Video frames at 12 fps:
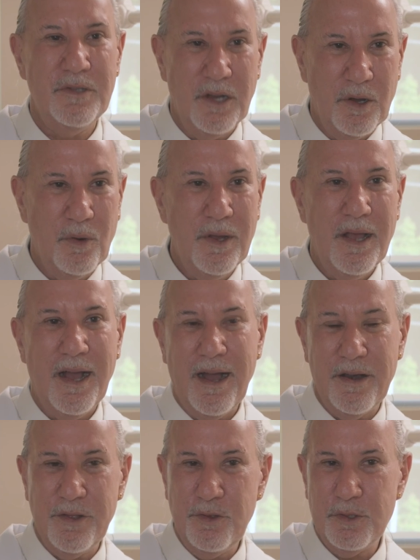know
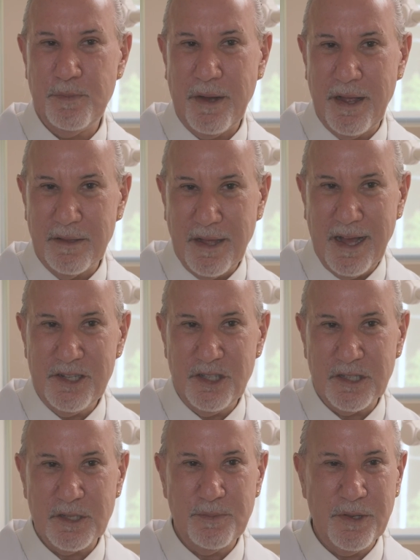how to use
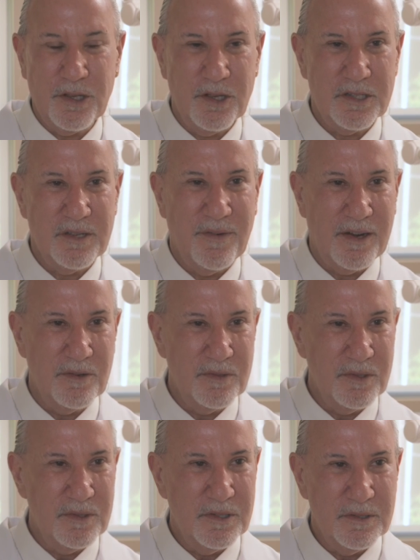biologics because of our
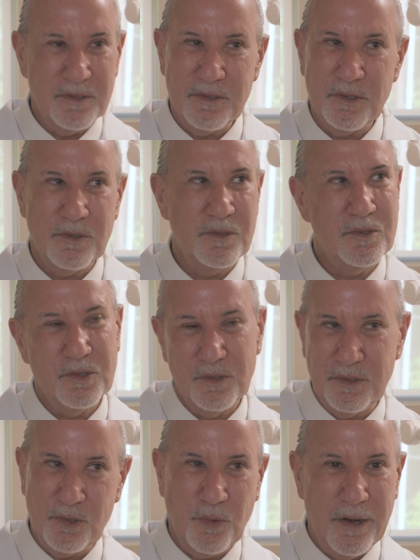
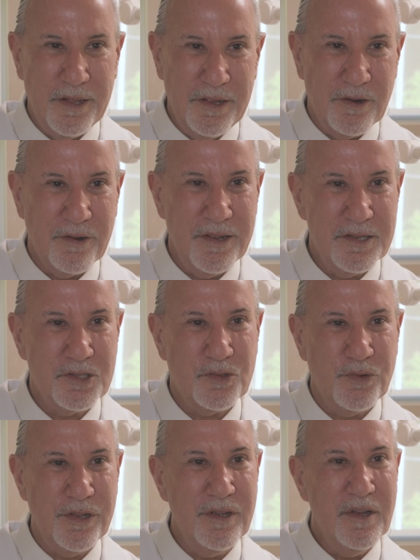20-year
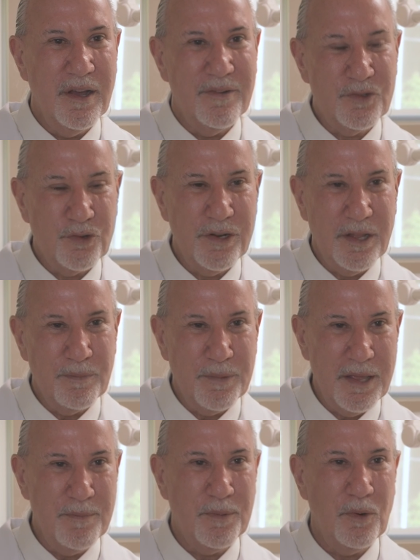history of treating
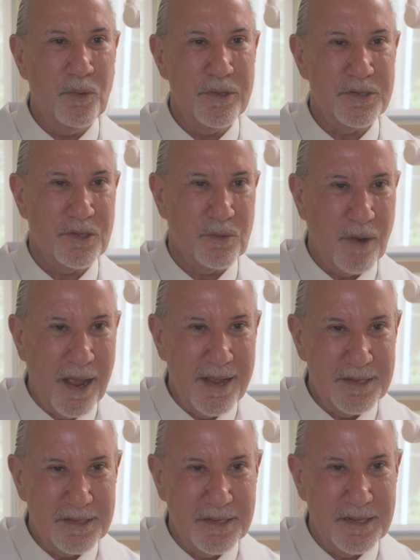people with
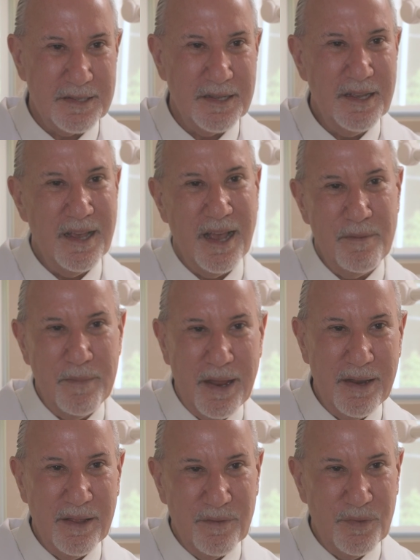psoriasis, and
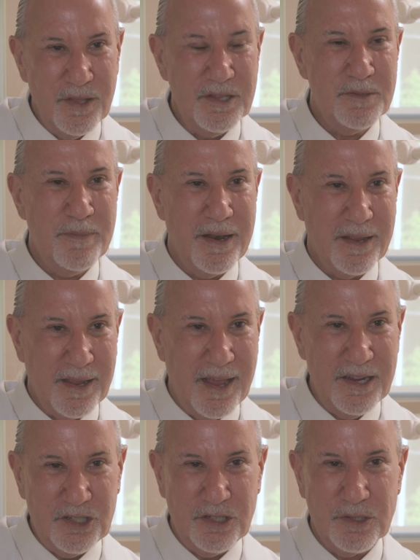many of these
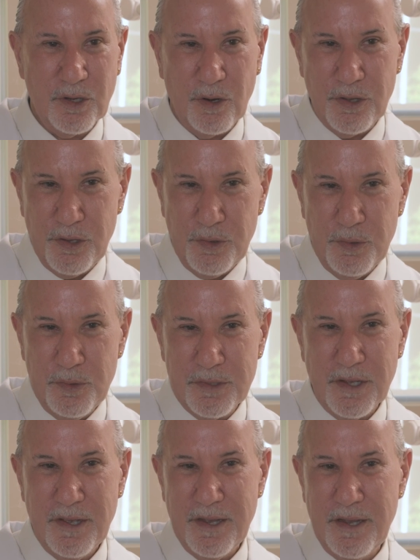medications are
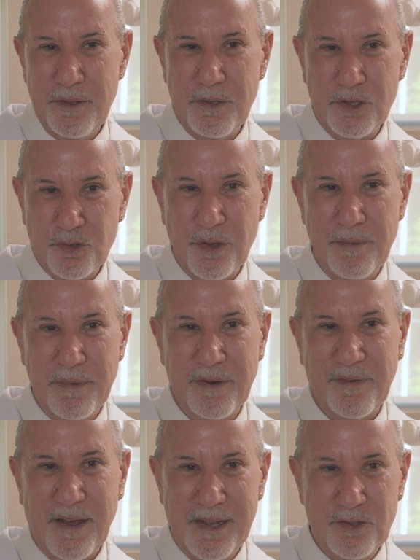used in the treatment
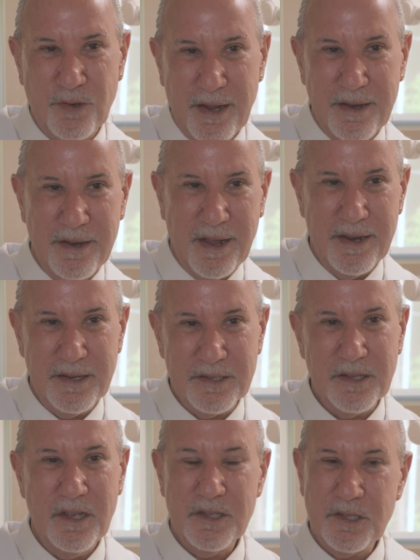of
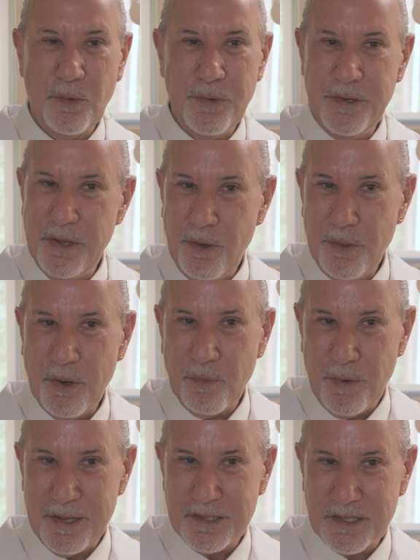hidradenitis, so we know their
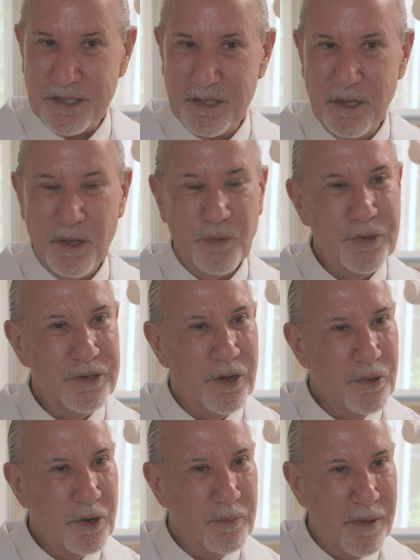risks, we
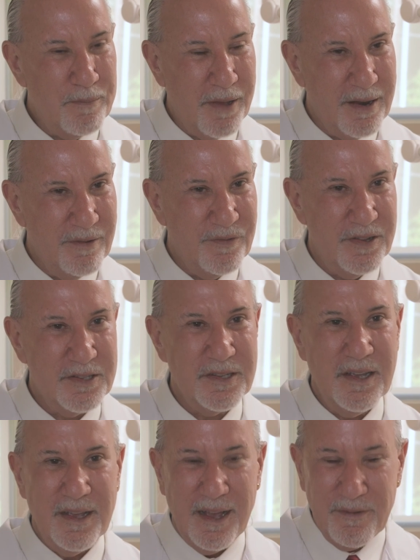know their benefits,
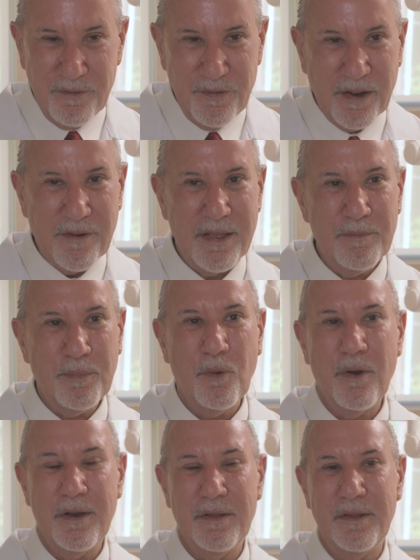and very
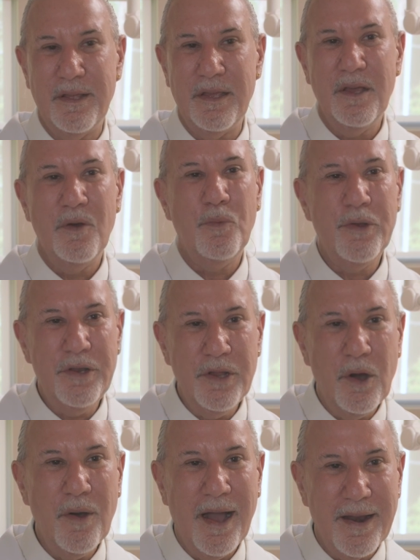importantly, we
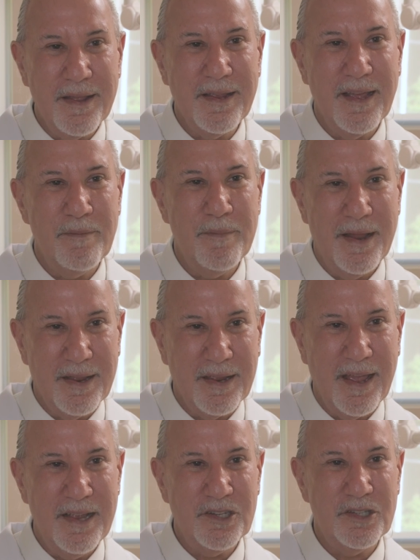know how to get
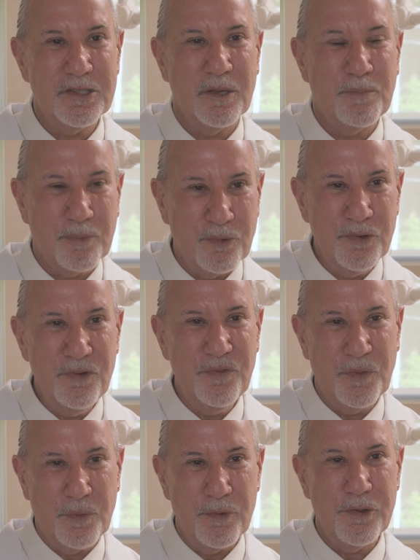medications
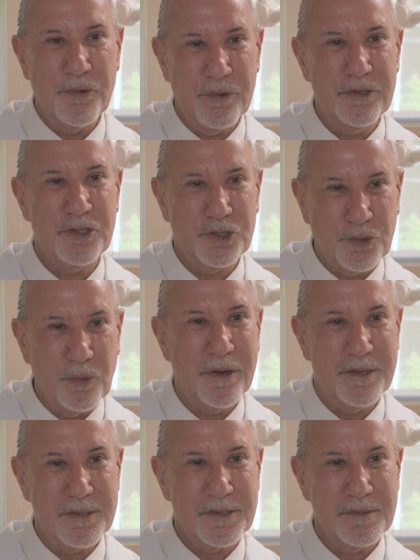approved through your
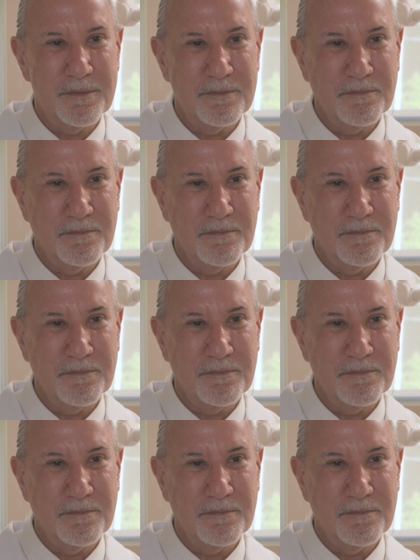insurance.